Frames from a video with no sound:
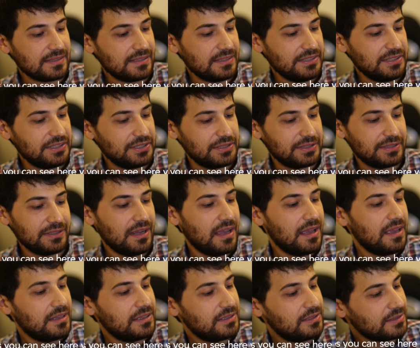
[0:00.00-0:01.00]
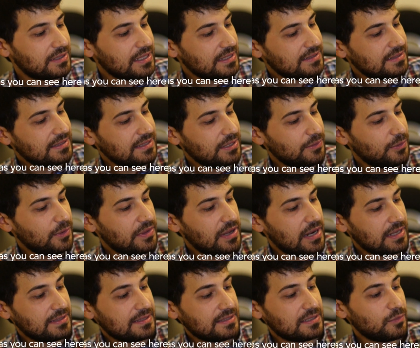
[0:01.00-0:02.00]
see here, you can see when the
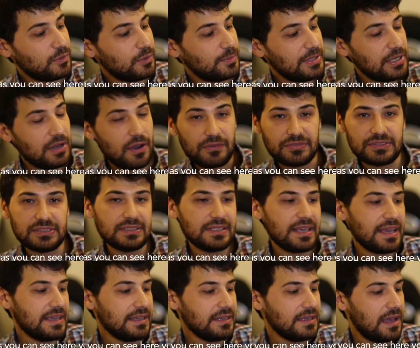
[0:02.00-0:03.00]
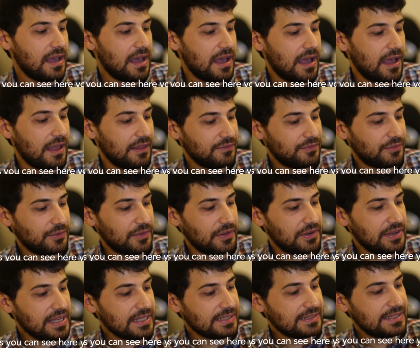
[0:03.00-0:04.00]
electricity will be off today and for the
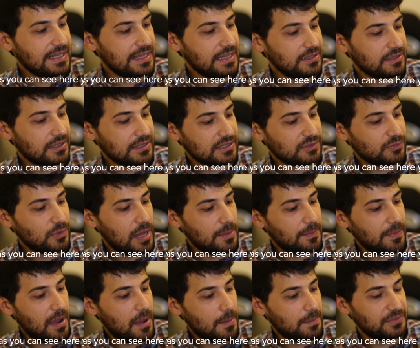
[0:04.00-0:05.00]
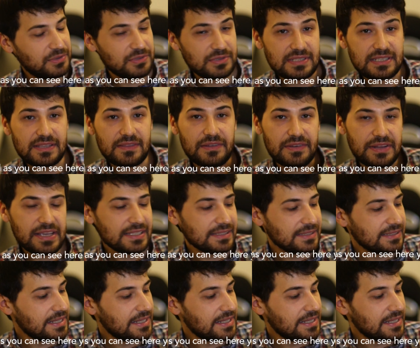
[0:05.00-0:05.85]
next day, you can swipe up to see the next